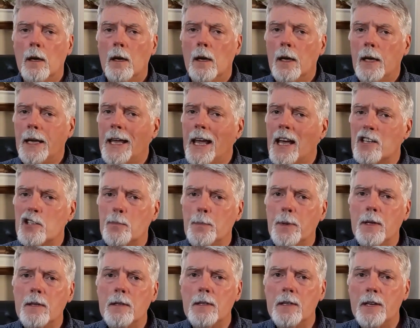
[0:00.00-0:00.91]
he has
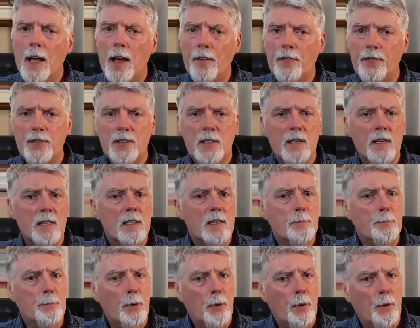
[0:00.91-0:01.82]
been deaf since
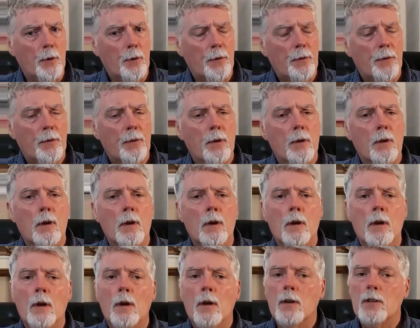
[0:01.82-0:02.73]
birth,
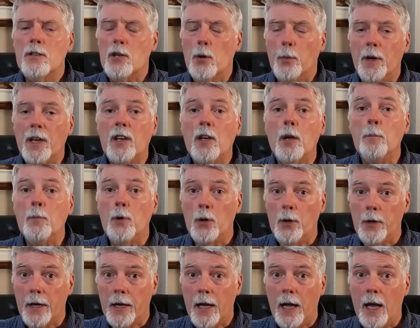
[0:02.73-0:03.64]
so he
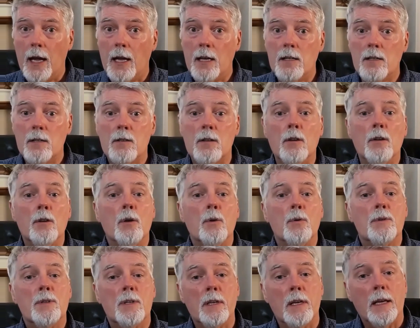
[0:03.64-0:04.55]
communicates
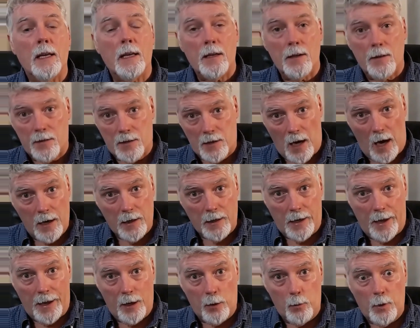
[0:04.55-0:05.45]
using sign
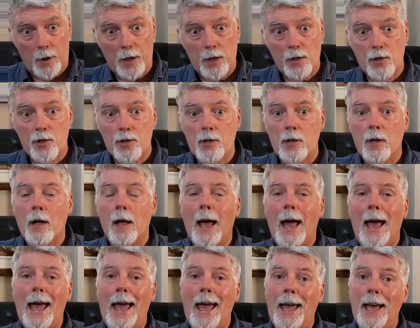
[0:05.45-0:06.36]
language
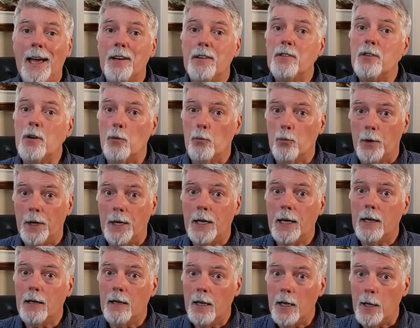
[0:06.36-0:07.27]
and
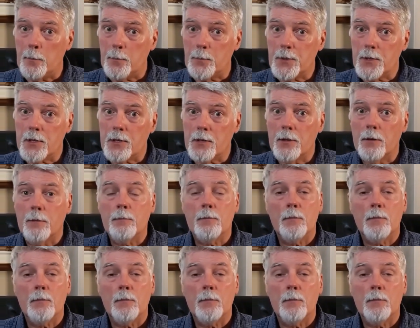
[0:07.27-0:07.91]
reading lips.